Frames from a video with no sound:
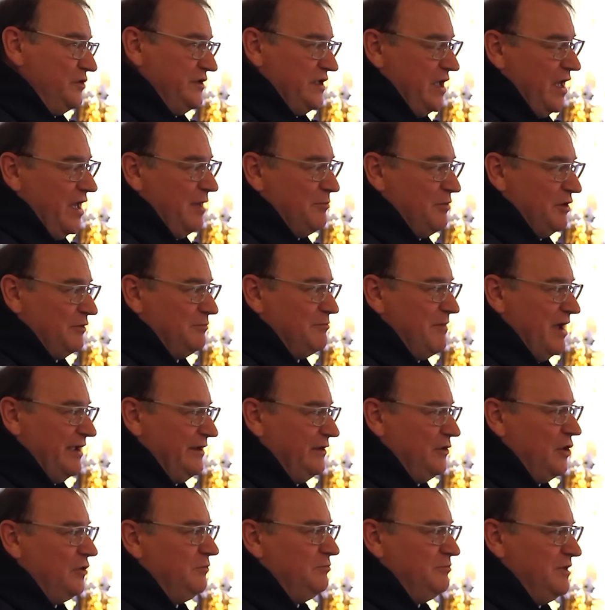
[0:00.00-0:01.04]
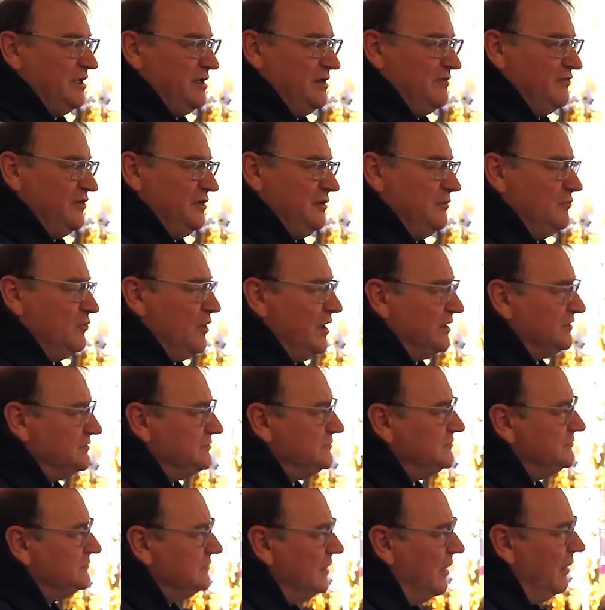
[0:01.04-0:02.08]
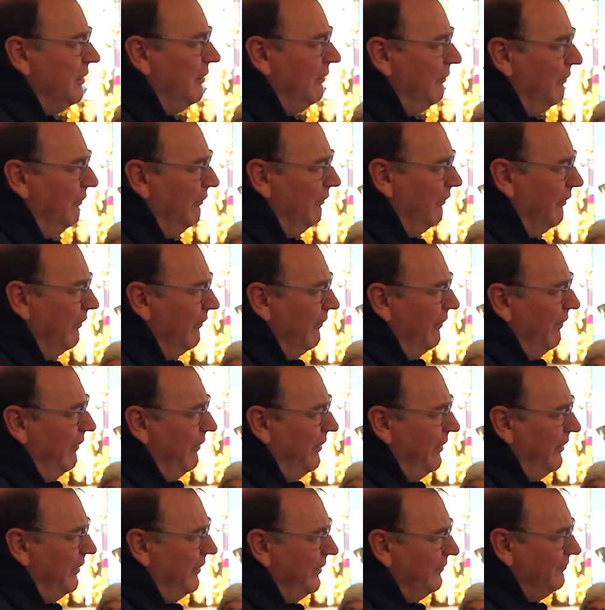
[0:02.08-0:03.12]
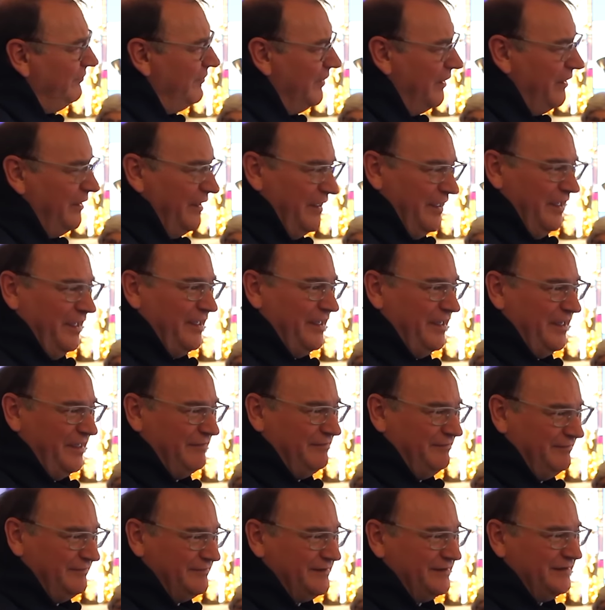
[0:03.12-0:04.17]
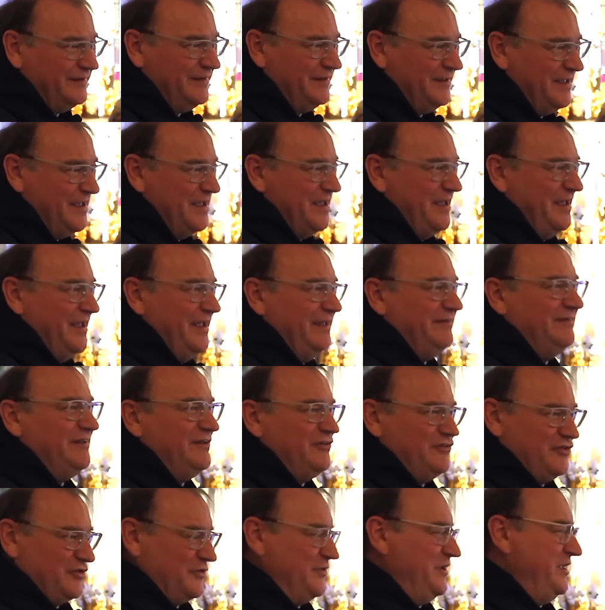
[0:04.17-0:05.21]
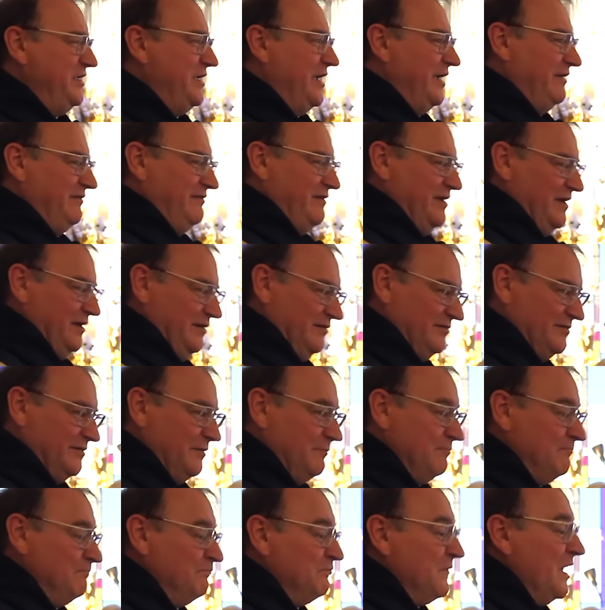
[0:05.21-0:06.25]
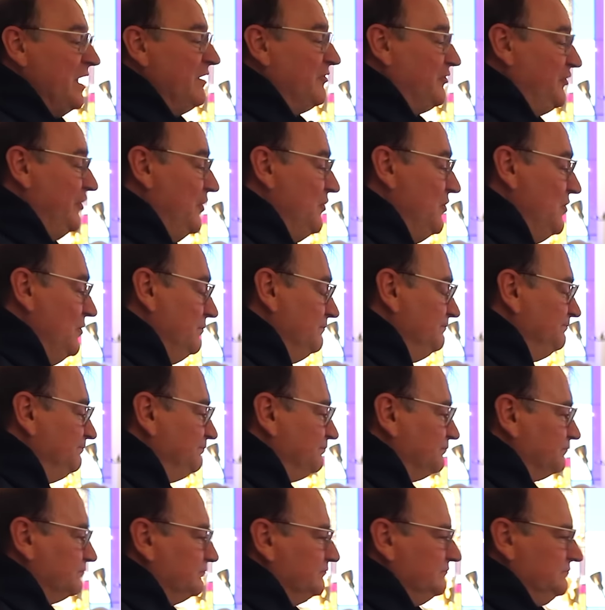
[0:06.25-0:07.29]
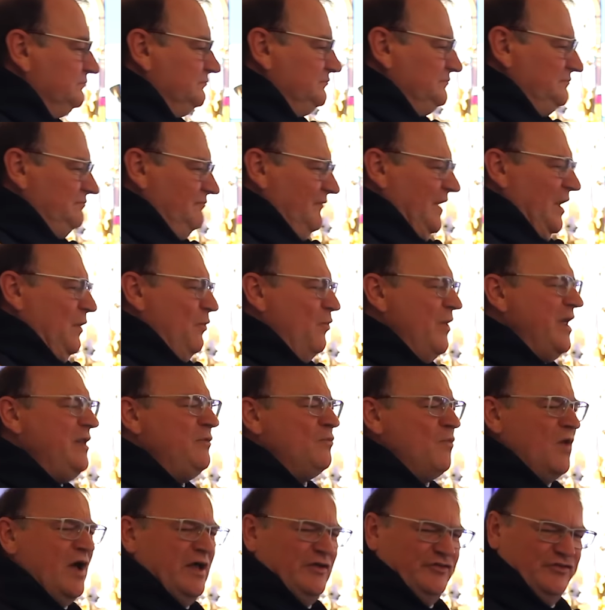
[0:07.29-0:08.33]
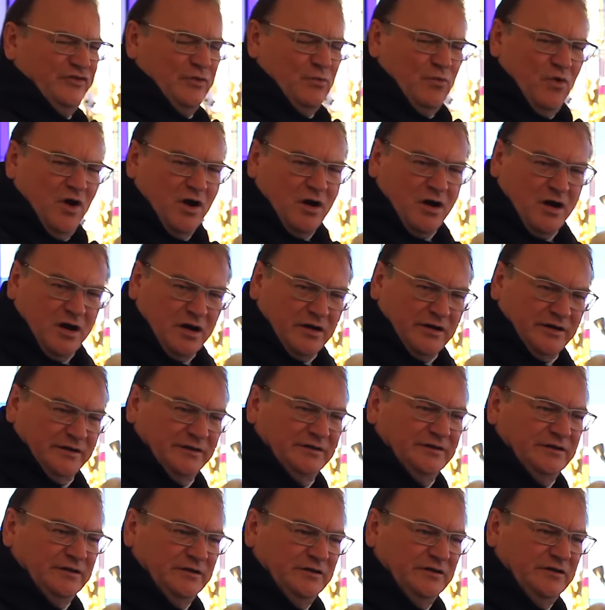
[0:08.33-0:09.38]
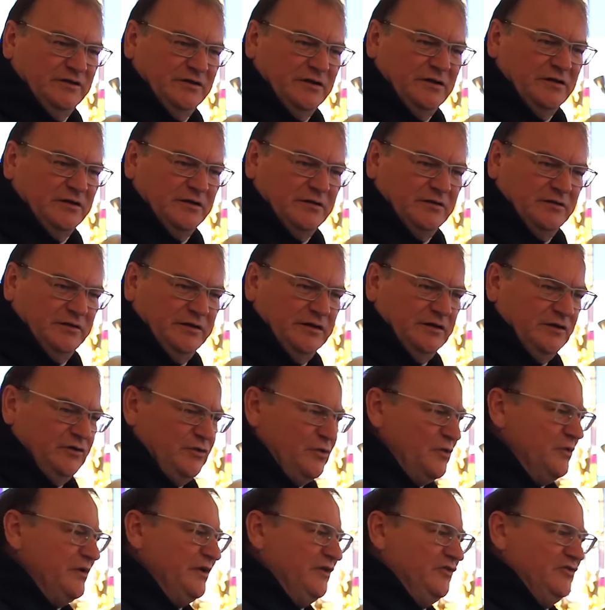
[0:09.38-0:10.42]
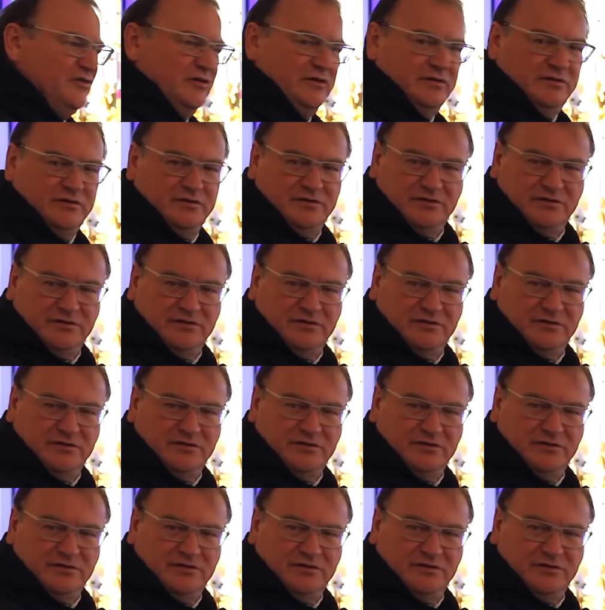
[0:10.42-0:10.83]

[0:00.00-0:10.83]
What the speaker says: But my non-believing was in 83, I think. So, when was the war in Croatia?